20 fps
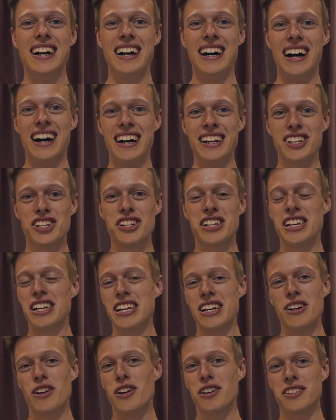And
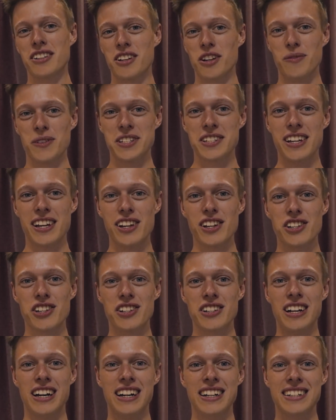she heard the
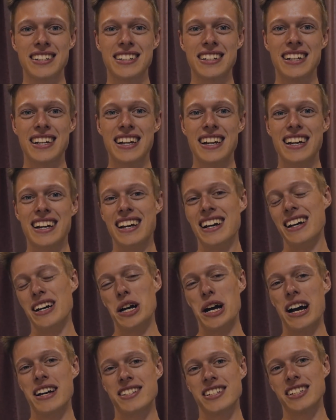conversation, and
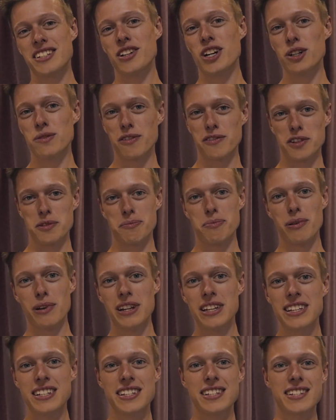as I talked with the
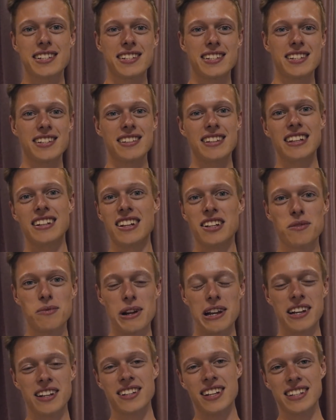police, they didn't
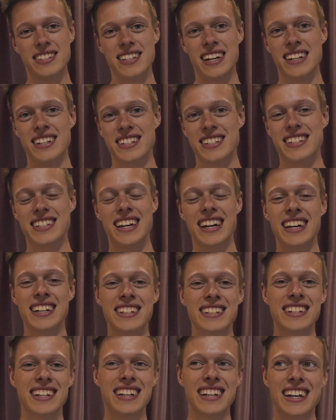really
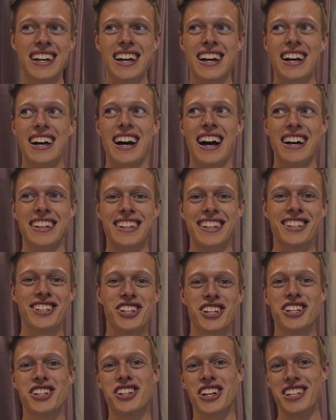understand. And then
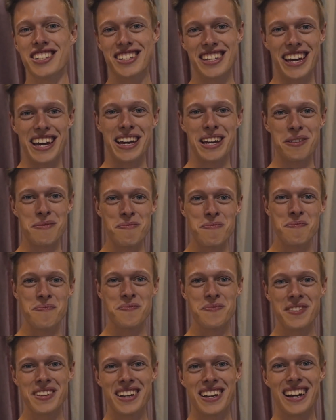she just came
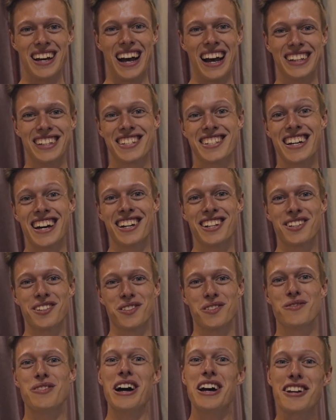and decided to
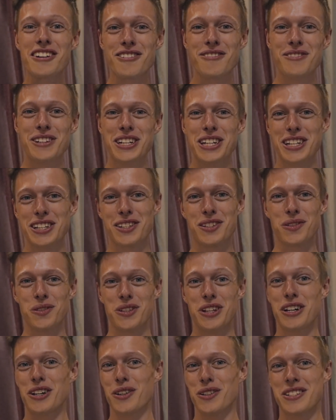drive me to
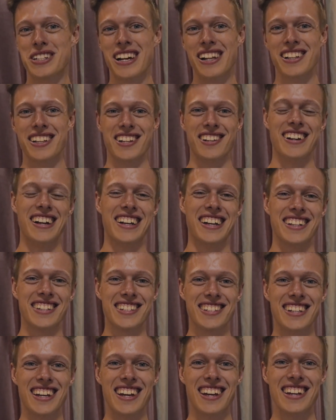the hotel here I can
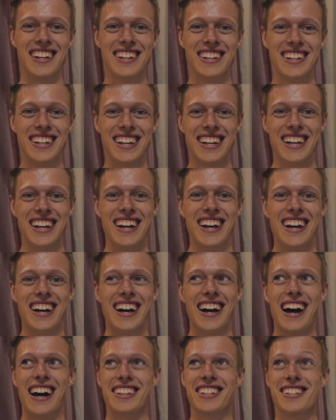stay.
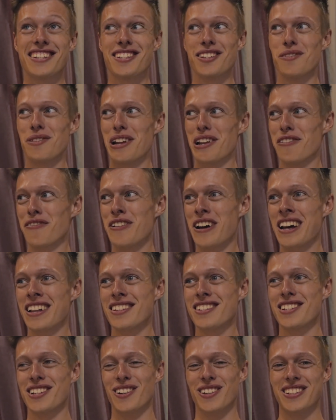And this is a really
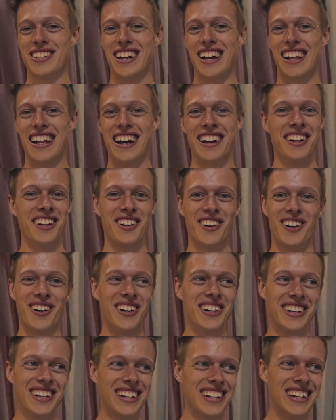fancy hotel, I don't
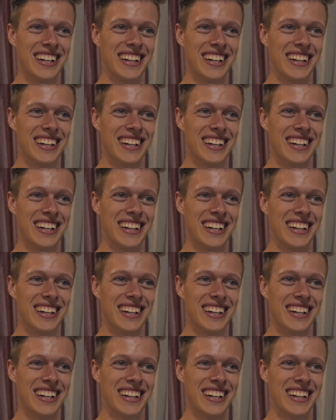know.